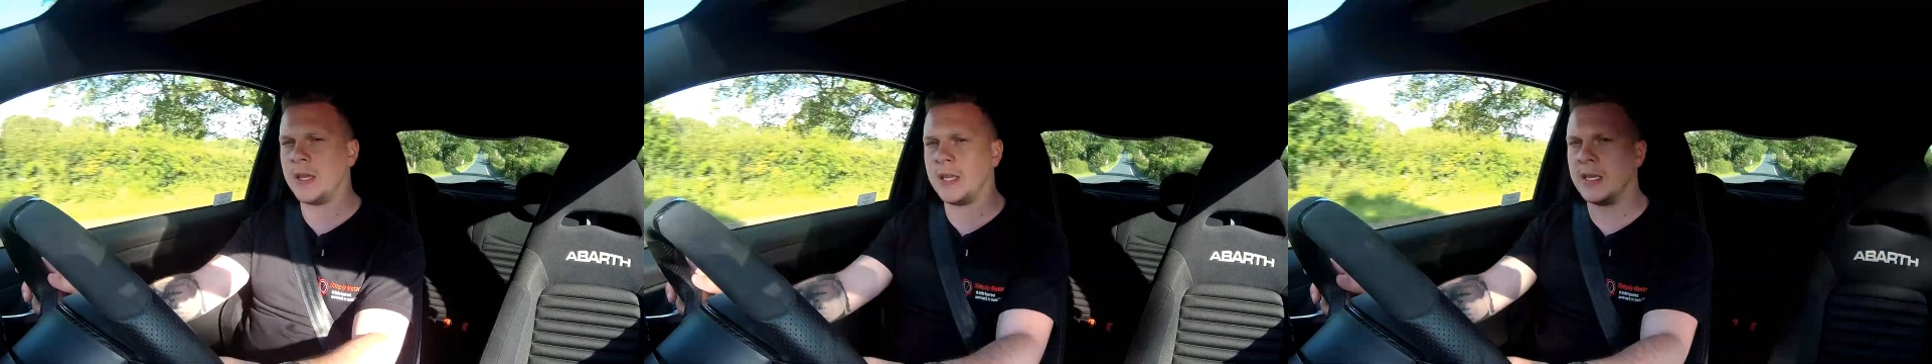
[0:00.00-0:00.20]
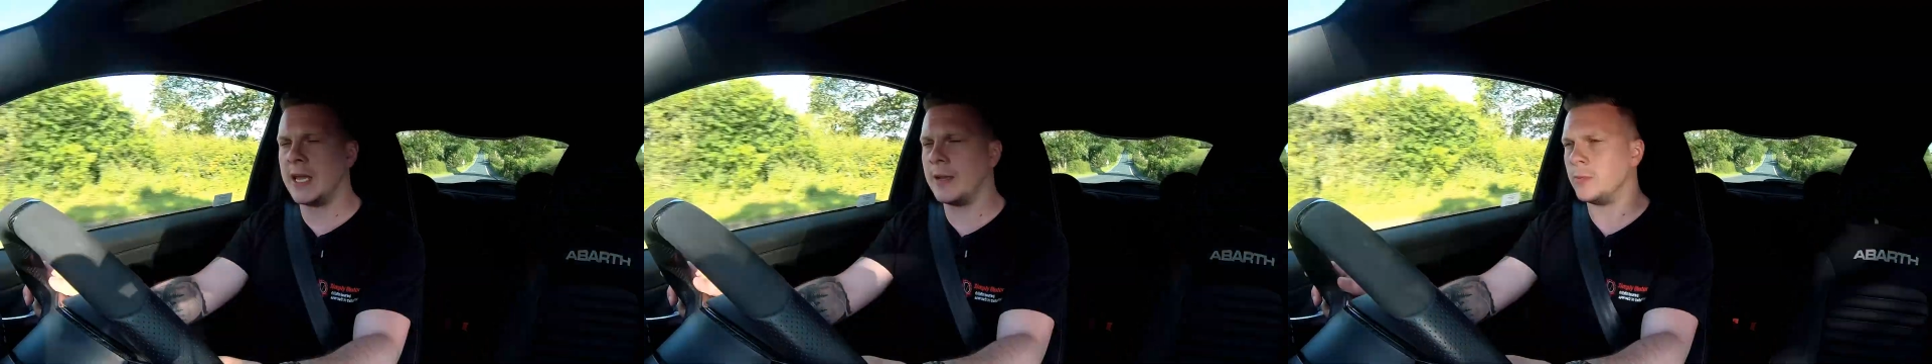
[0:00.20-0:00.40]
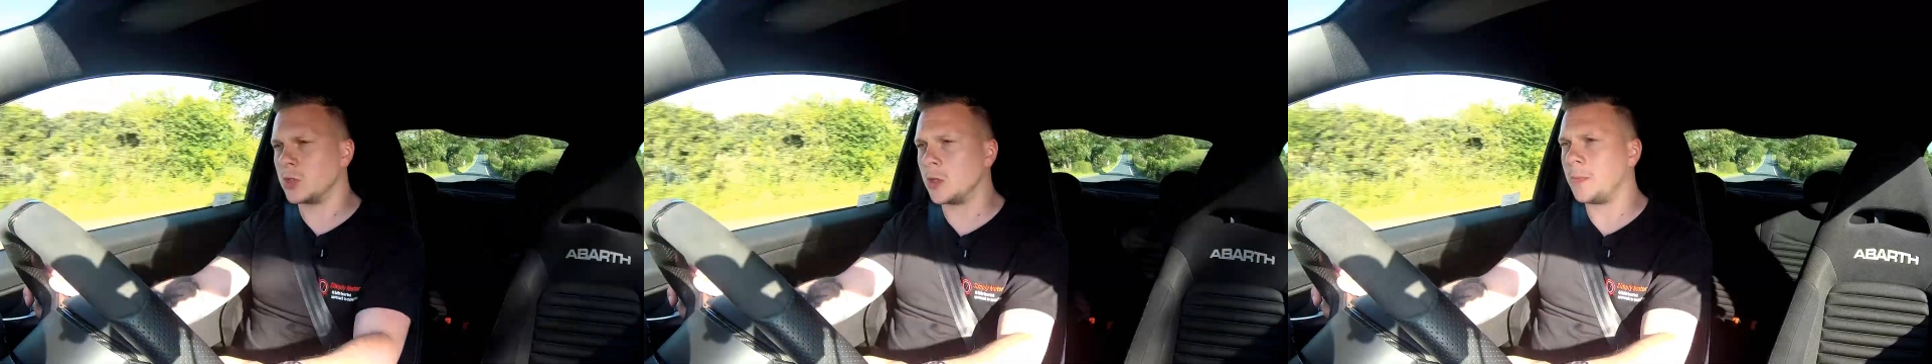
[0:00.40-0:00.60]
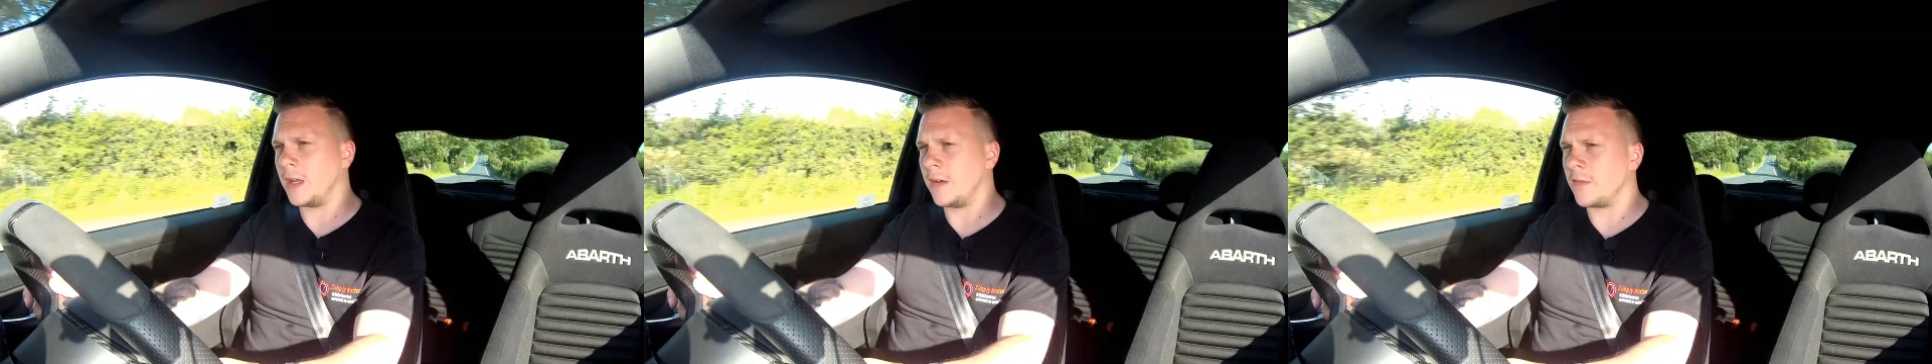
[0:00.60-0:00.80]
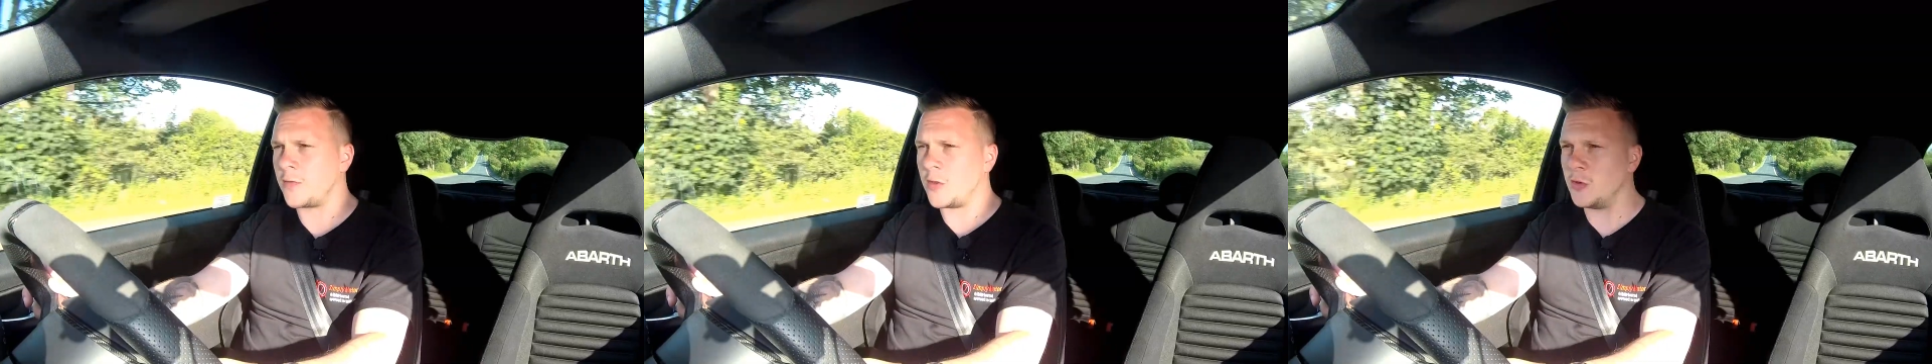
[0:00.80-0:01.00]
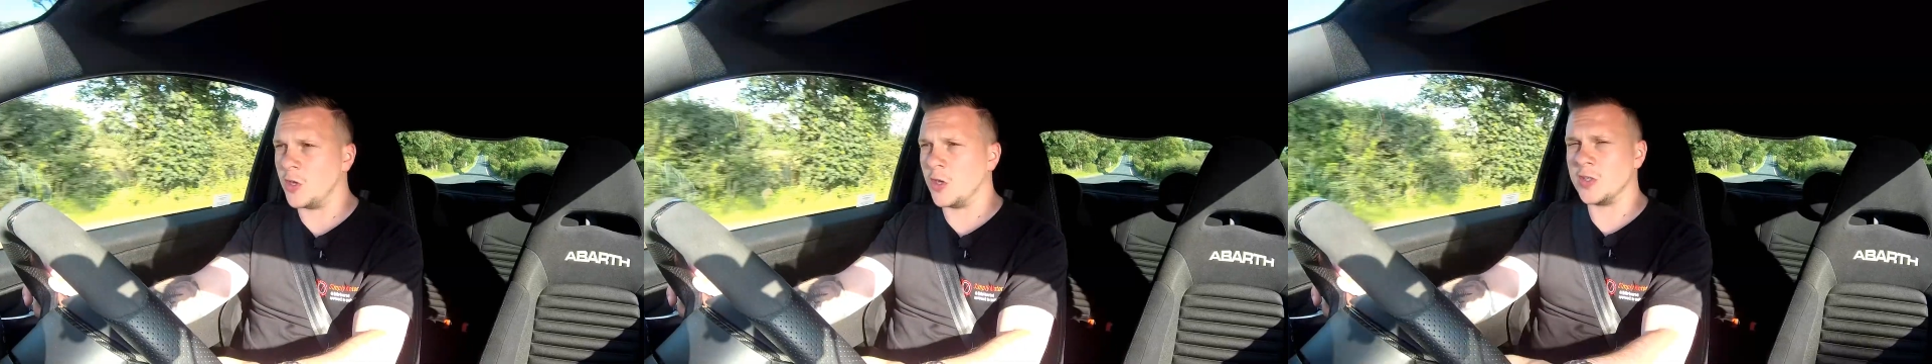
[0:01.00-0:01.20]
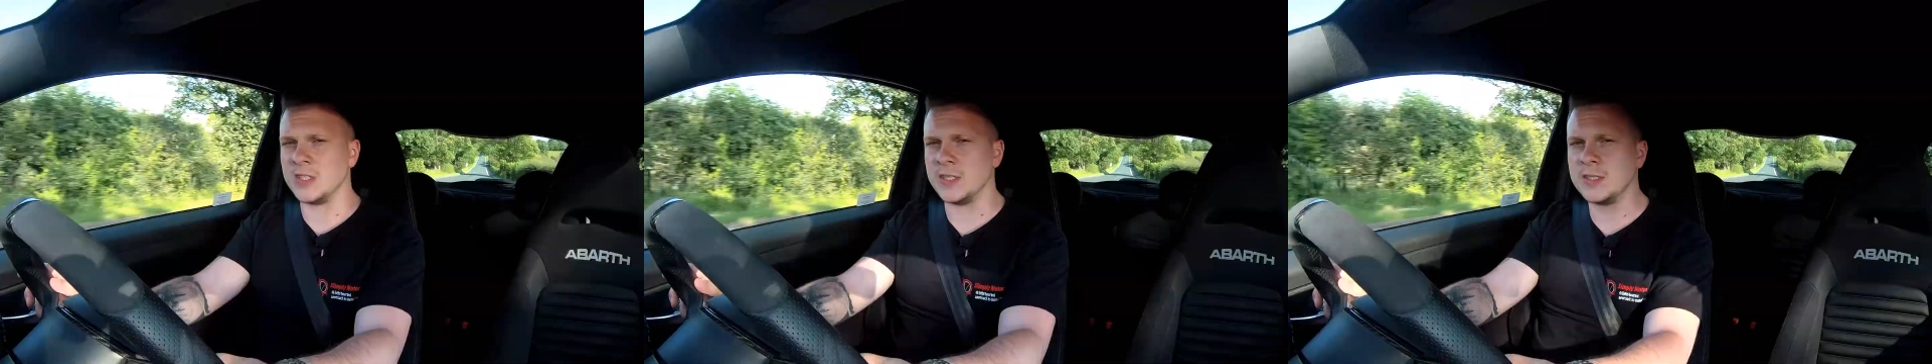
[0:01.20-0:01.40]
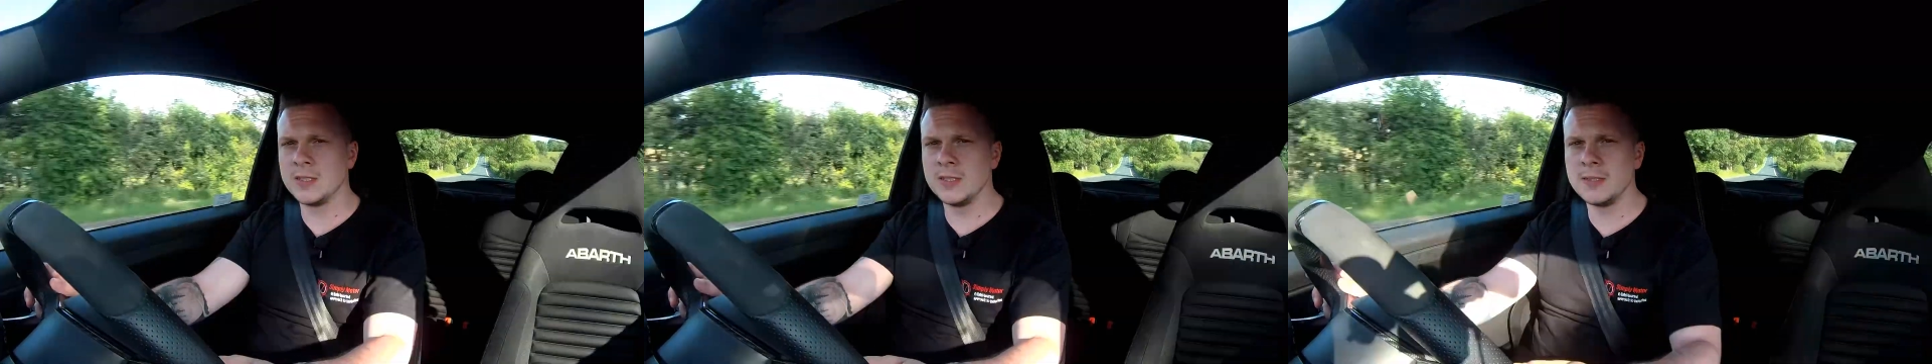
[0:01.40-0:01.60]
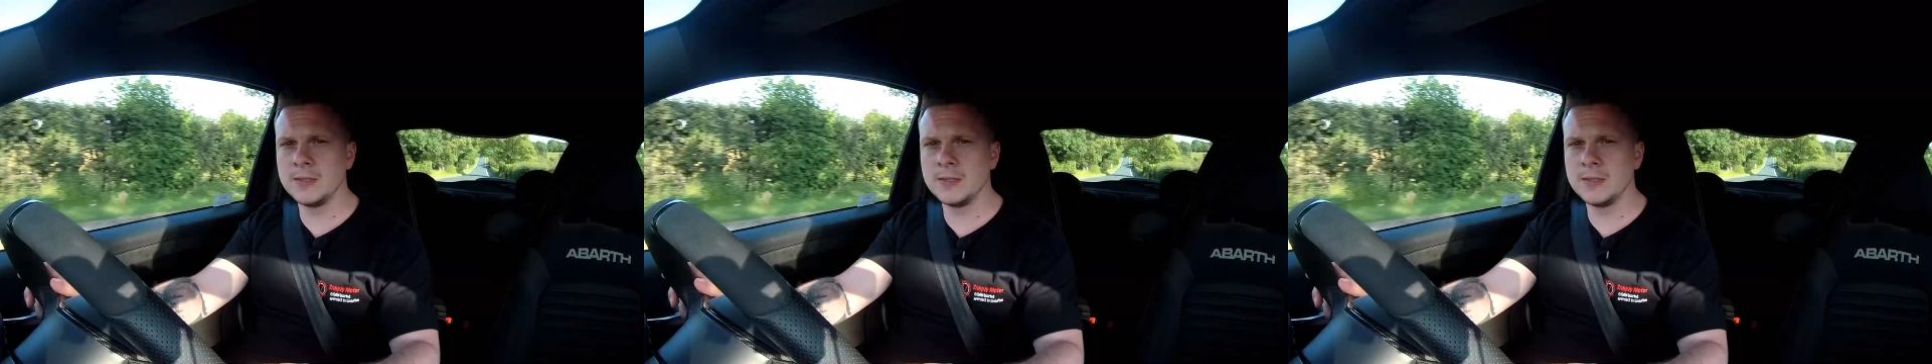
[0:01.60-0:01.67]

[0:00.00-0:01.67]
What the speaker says: wake your neighbours up and have a few dirties.